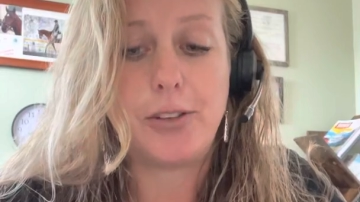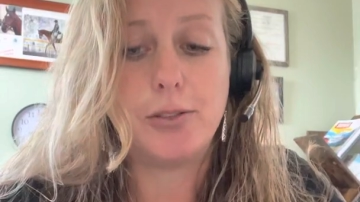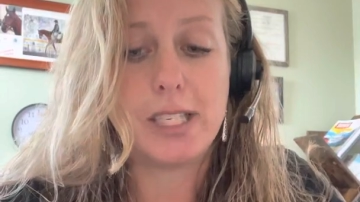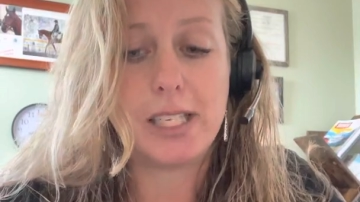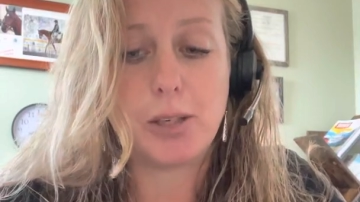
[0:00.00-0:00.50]
you
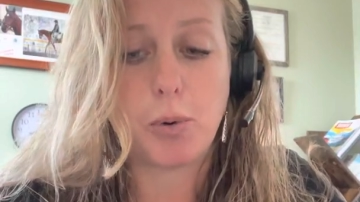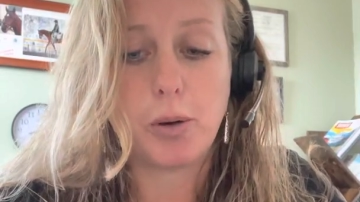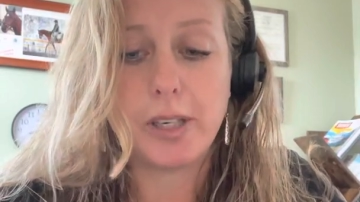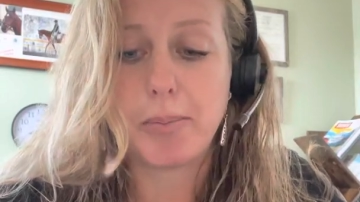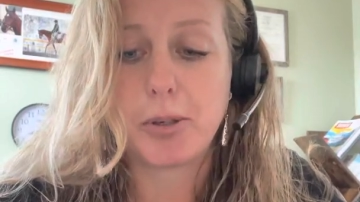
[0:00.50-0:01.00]
didn't
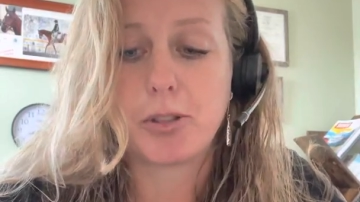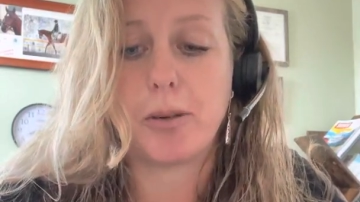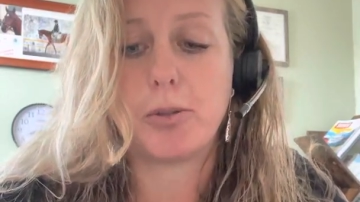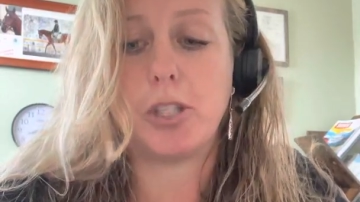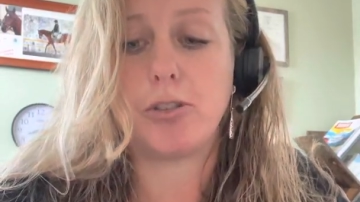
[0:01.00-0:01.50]
enroll in a
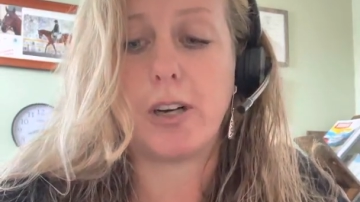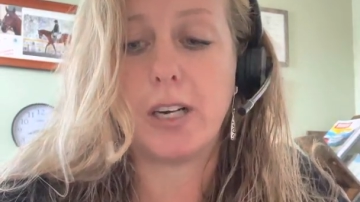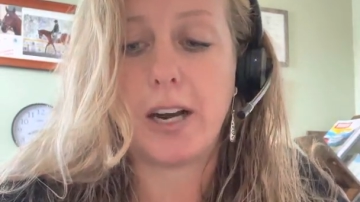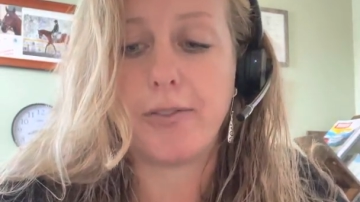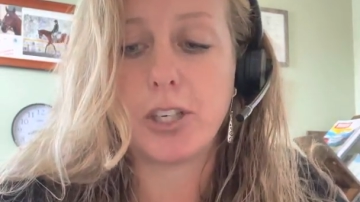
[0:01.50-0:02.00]
prescription drug
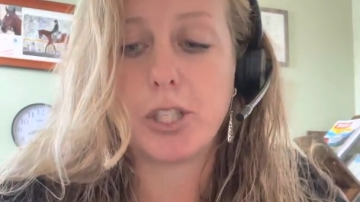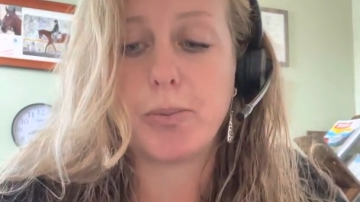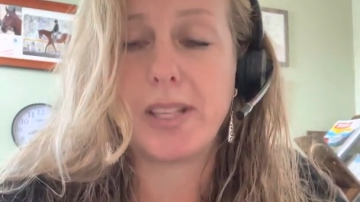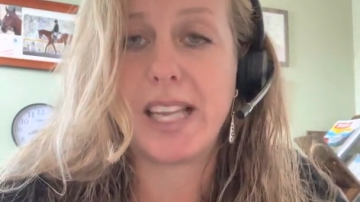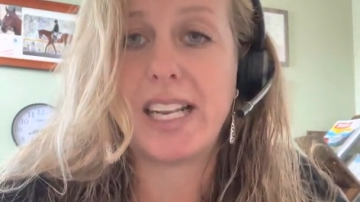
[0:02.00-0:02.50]
coverage
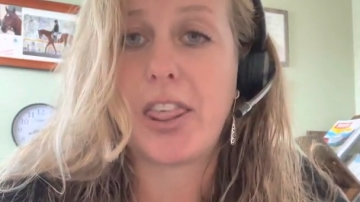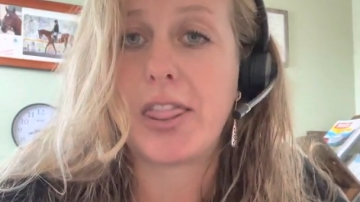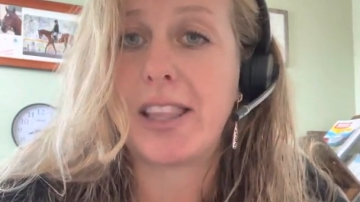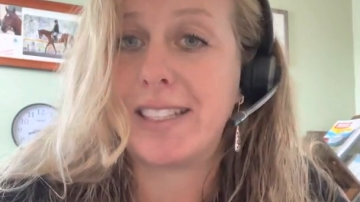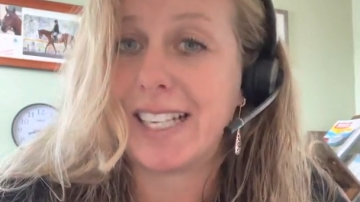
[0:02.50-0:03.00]
within
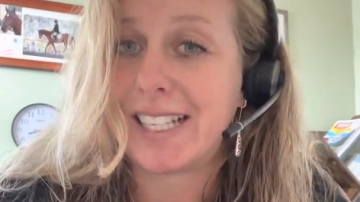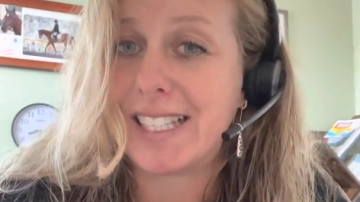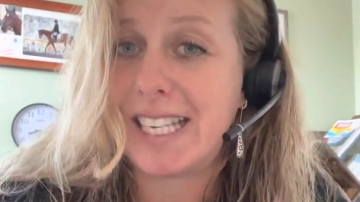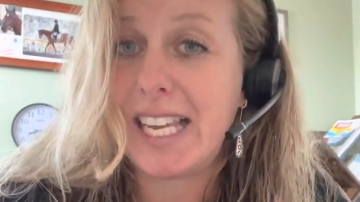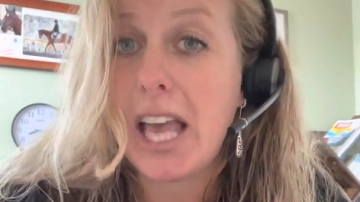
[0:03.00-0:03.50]

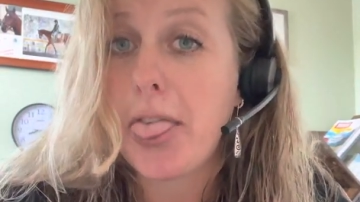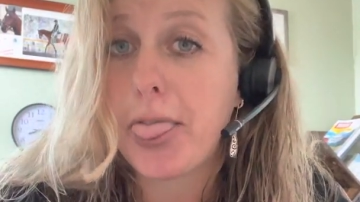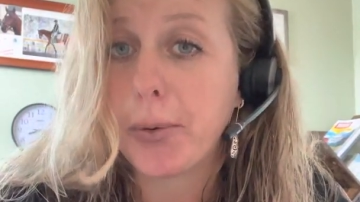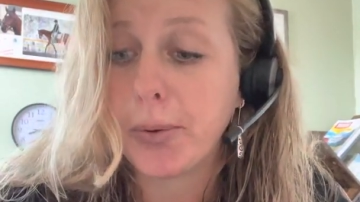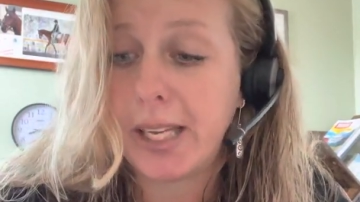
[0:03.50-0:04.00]

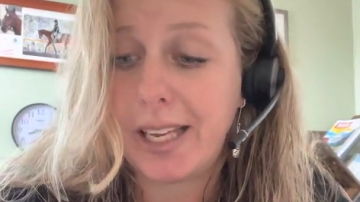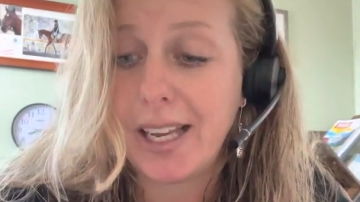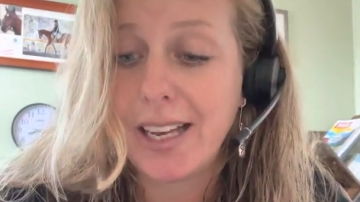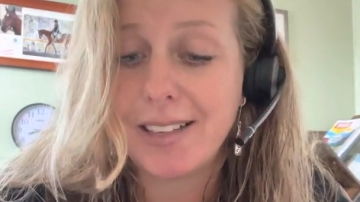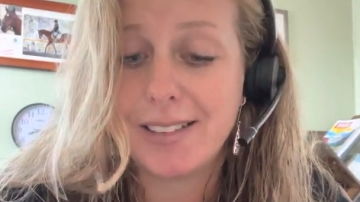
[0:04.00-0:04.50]
63